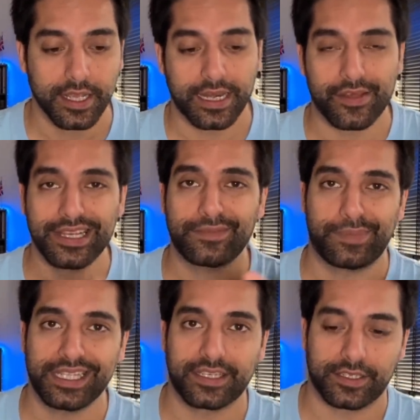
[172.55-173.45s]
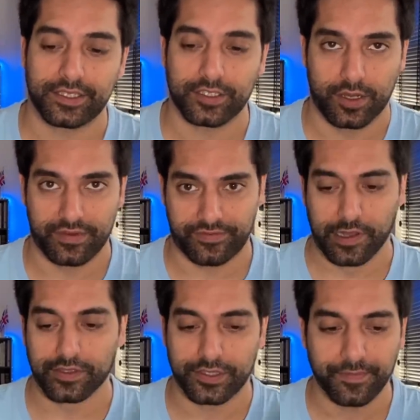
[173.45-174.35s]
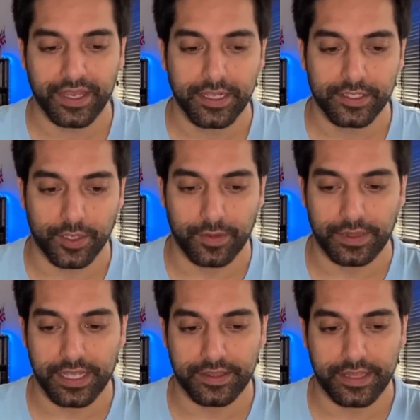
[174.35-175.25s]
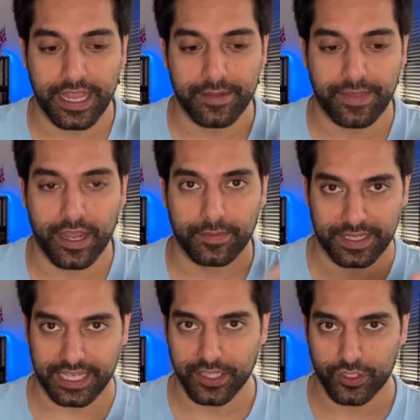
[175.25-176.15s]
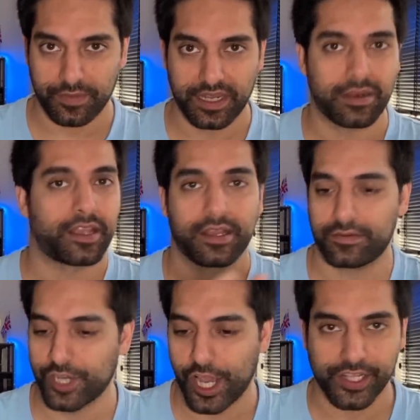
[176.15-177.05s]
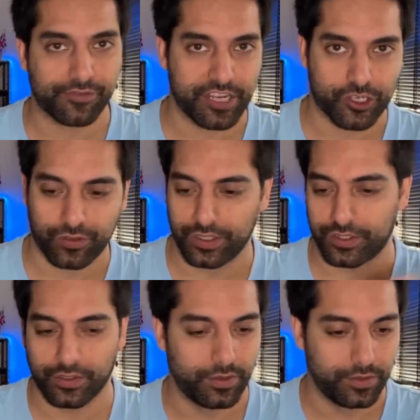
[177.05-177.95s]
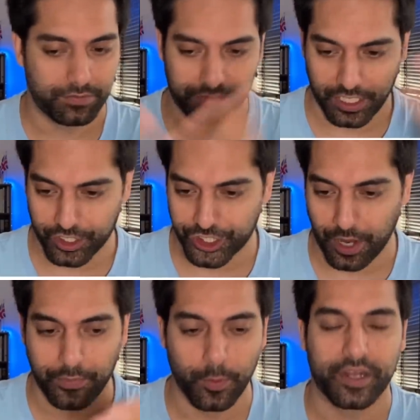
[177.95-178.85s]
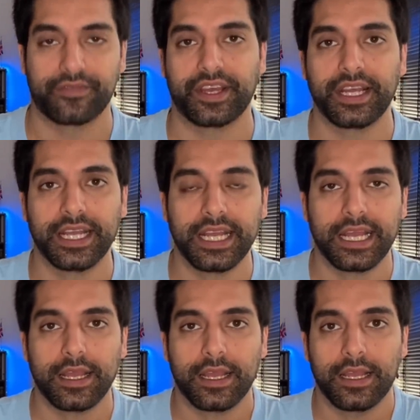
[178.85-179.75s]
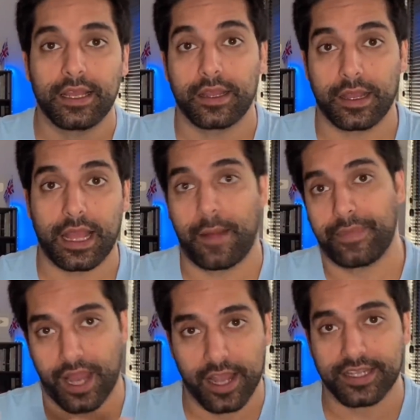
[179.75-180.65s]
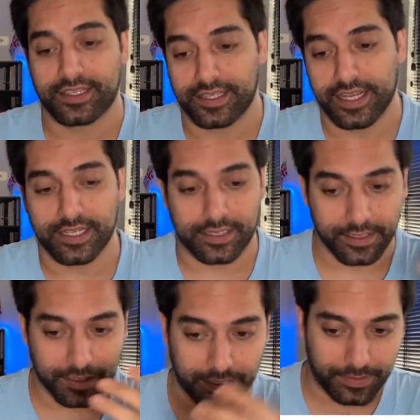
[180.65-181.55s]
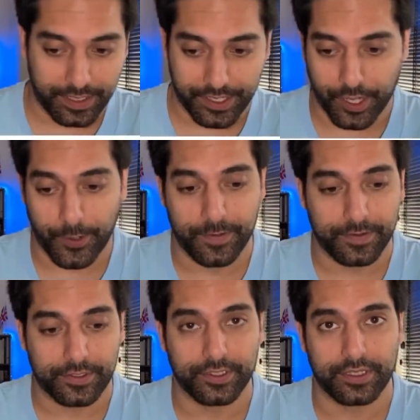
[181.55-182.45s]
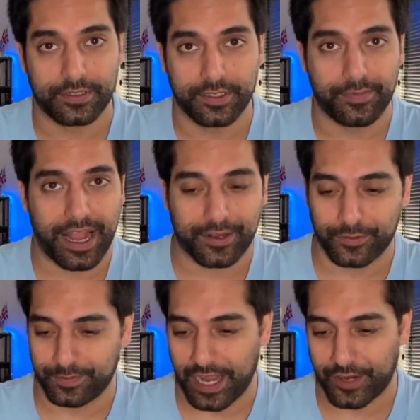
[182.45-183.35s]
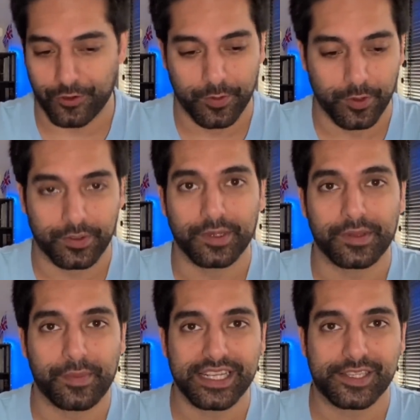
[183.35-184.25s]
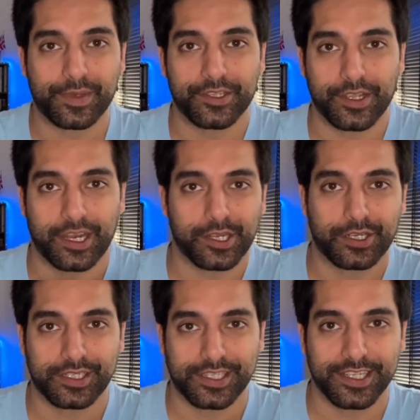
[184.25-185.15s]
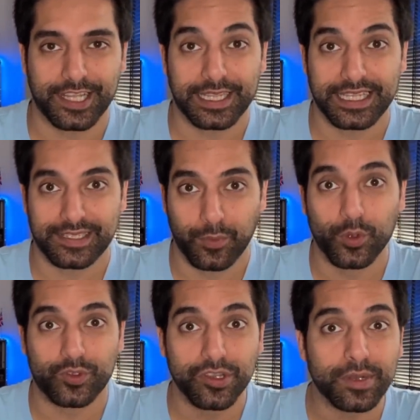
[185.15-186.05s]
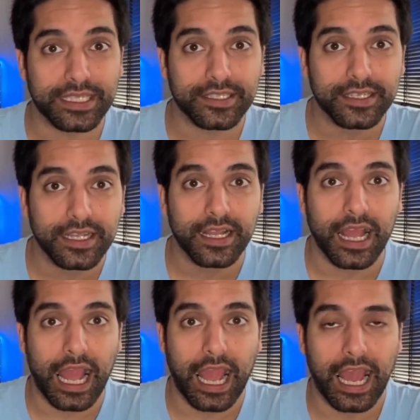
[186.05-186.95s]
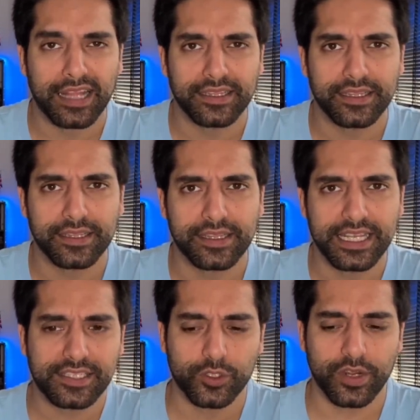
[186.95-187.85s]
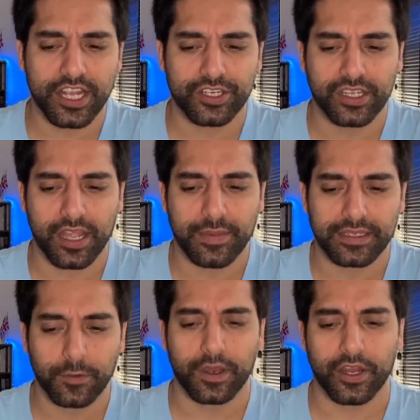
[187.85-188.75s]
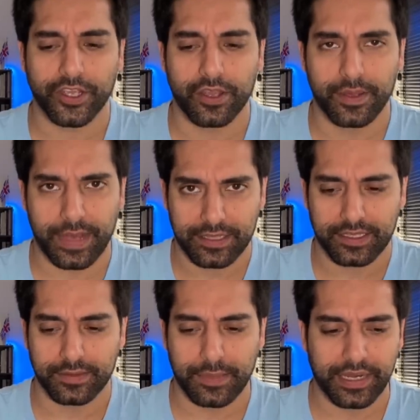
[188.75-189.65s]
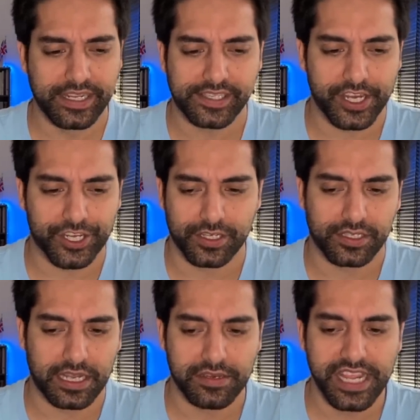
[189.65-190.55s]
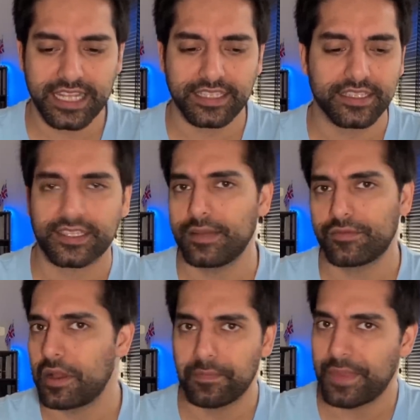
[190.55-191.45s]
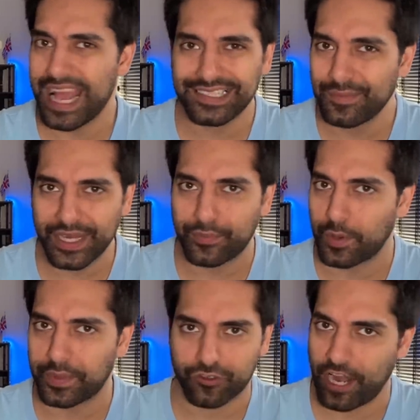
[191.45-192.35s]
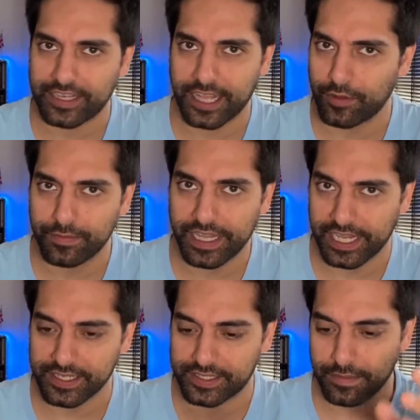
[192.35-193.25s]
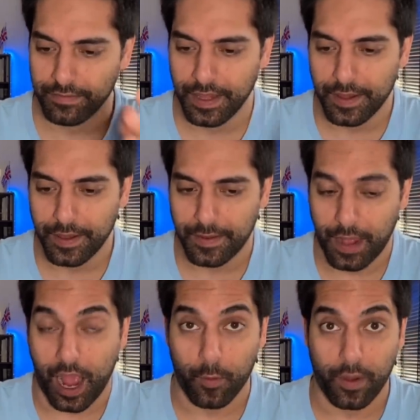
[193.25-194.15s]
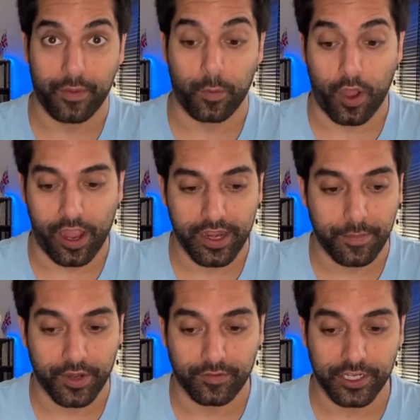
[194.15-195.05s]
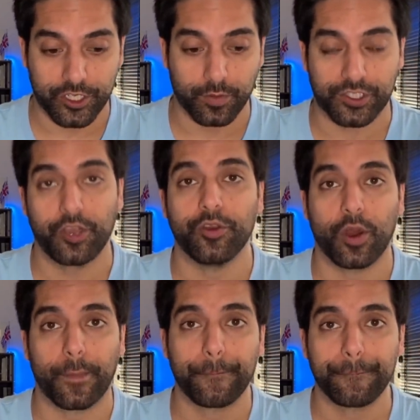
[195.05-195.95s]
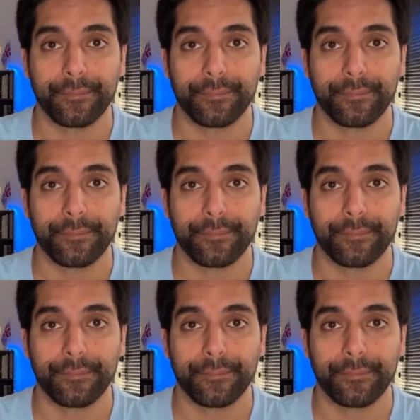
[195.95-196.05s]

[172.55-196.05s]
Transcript: Now, these businesses are front. So they are pretend to be like a Chinese restaurant or shop or whatever. And behind the scenes, when you go to the back room or the basement, you can actually see that there's more to it. And this story actually came out a while ago about the police stations. And yet at the same time, there hasn't been a proper crackdown against them. I wonder why. I'm not really sure what's going on.